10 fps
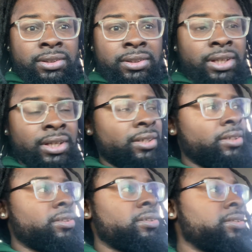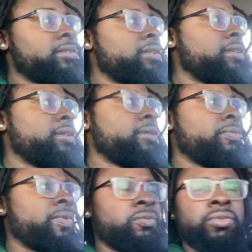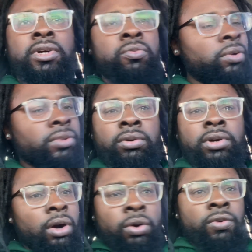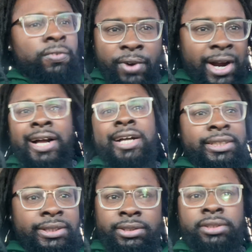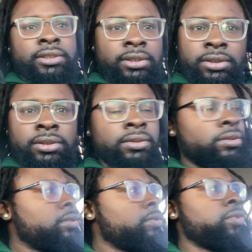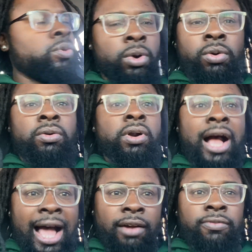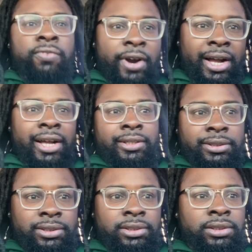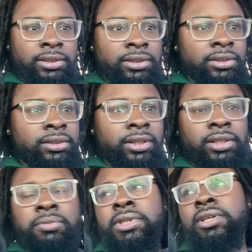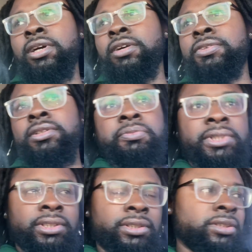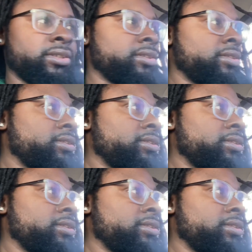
Like, we don't want no cold fries. We want hot fries. Like, let me get off here, man, because